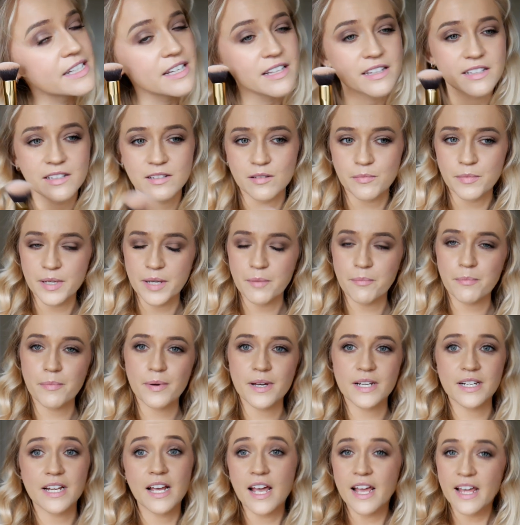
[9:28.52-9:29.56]
a little bit,
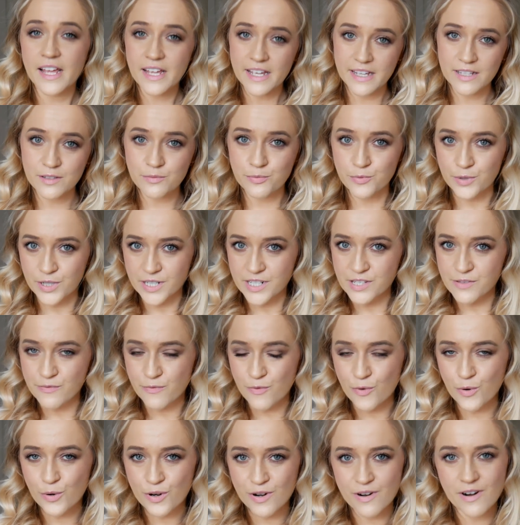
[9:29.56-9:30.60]
but it works
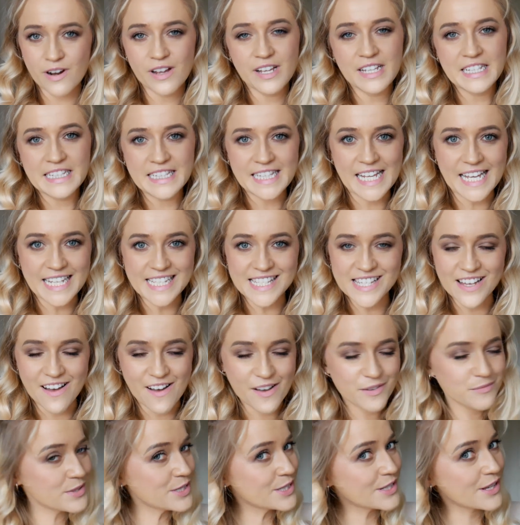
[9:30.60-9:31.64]
for
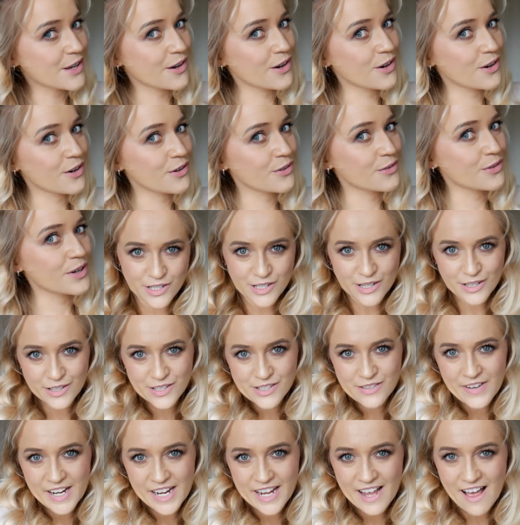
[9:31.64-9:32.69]
daytime, so it
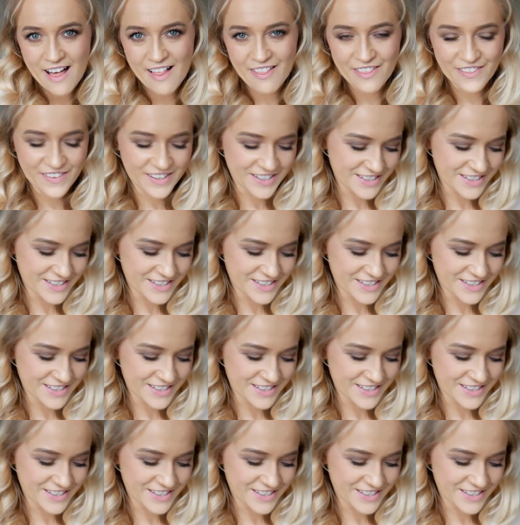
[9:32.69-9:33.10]
looks very healthy.